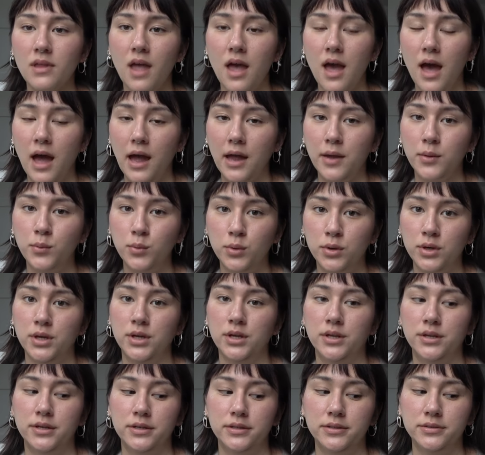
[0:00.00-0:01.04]
I
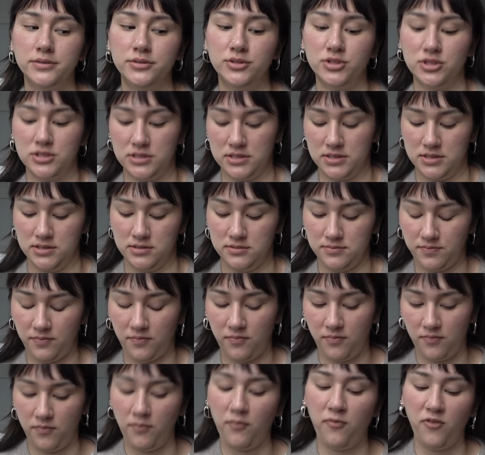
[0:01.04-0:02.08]
would just
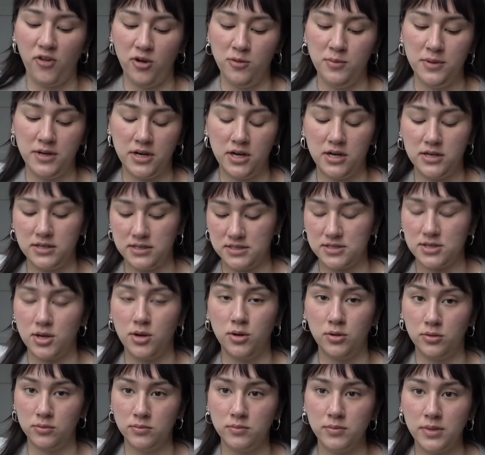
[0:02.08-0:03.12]
film it on its
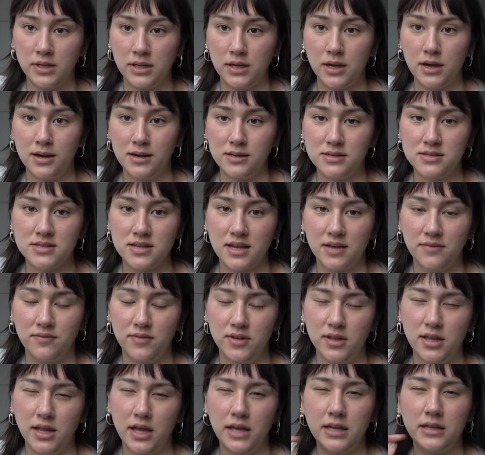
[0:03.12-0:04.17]
own because I
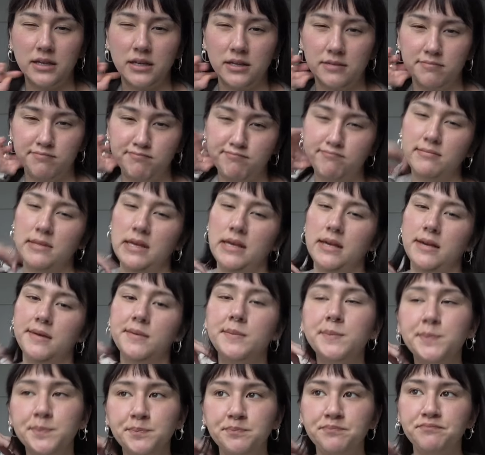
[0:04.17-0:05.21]
feel like
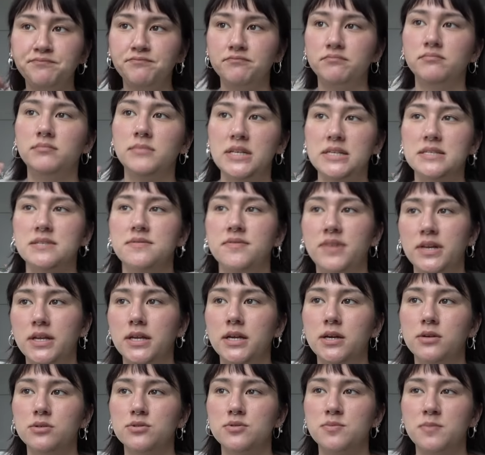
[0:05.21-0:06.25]
these
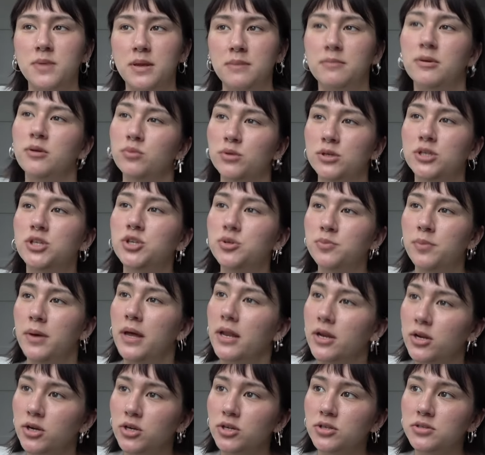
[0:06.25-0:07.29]
videos maybe would do
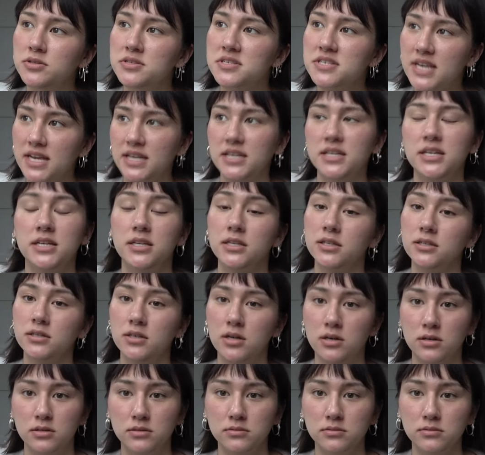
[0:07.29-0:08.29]
better standing